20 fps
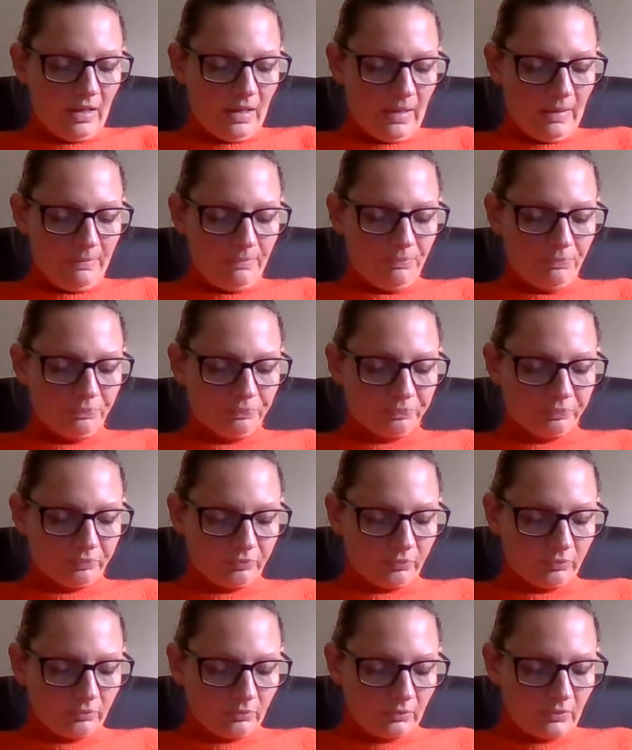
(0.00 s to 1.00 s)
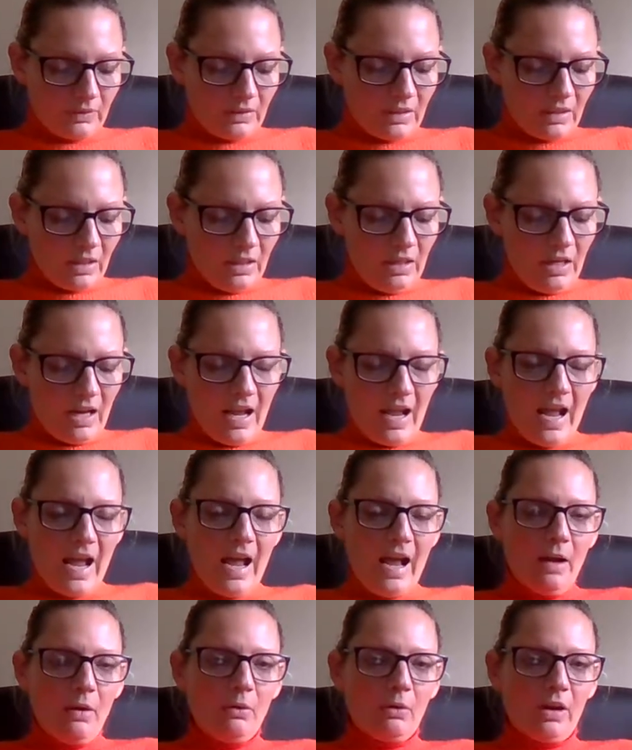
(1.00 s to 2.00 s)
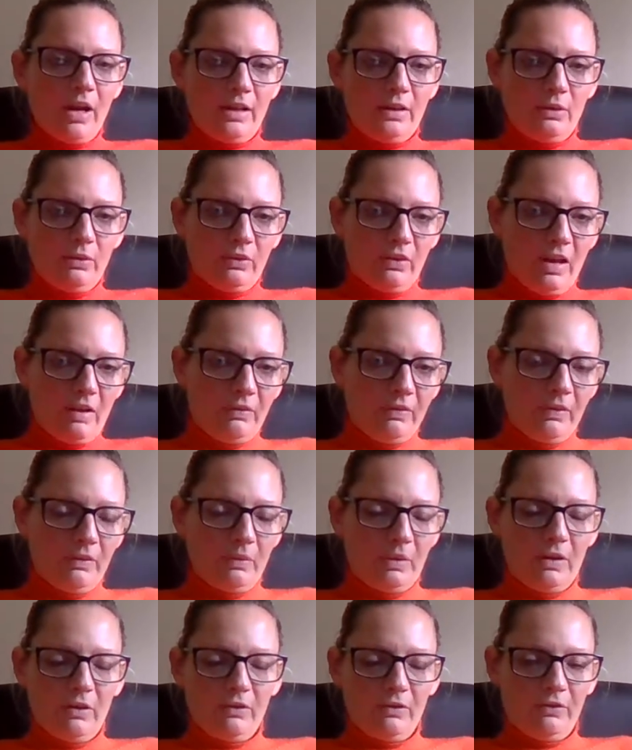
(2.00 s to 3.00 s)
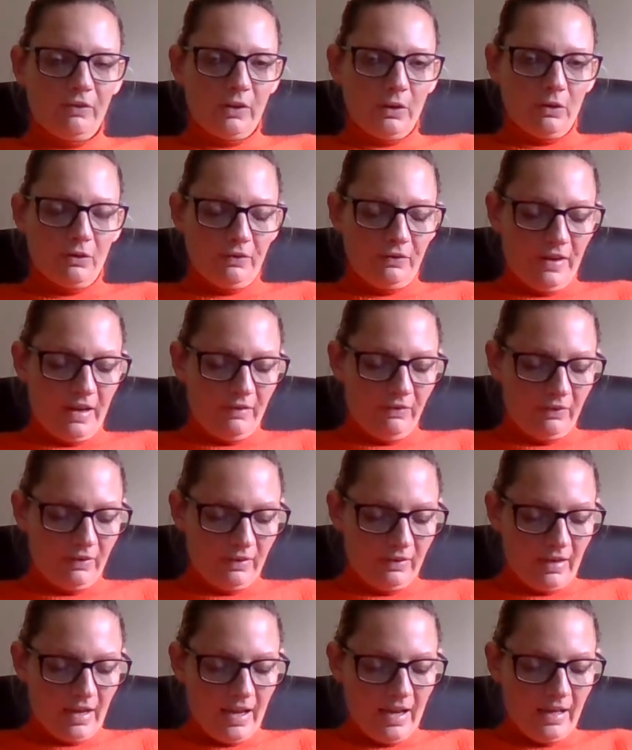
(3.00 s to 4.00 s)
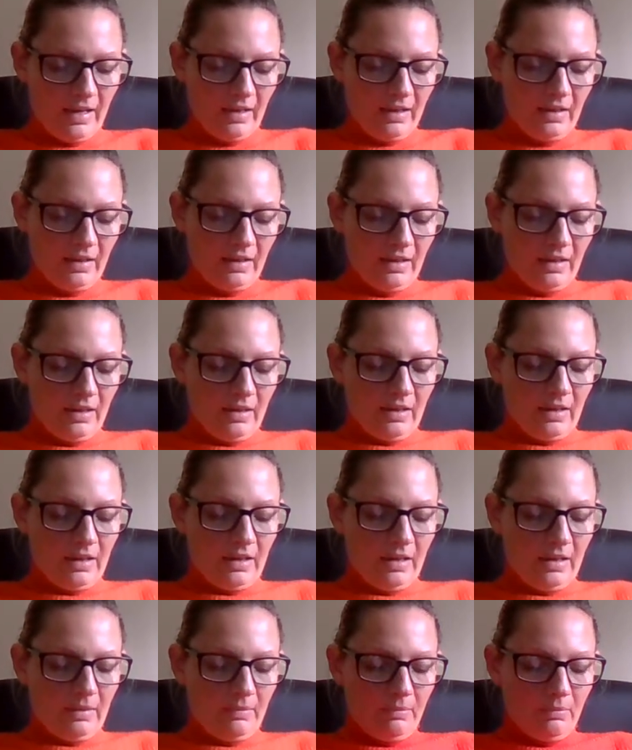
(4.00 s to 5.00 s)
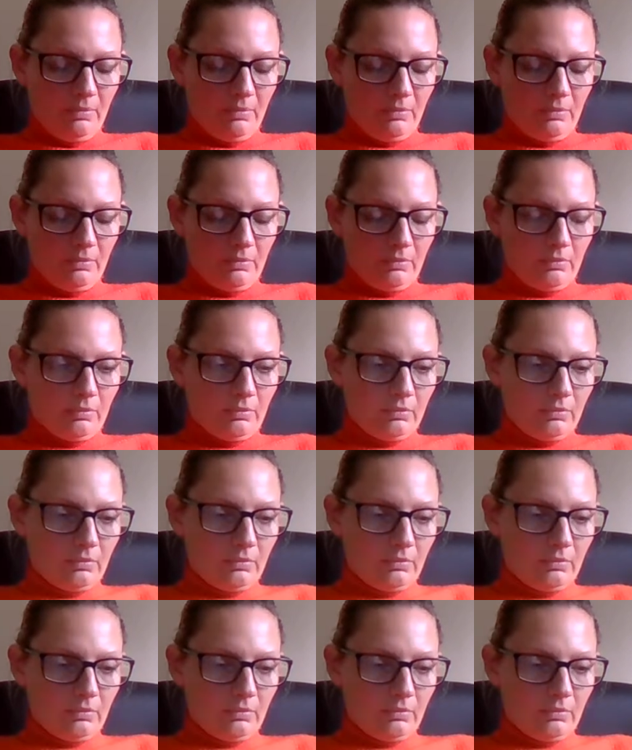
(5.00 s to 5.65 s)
You know, how can you suffer for your faith today? I've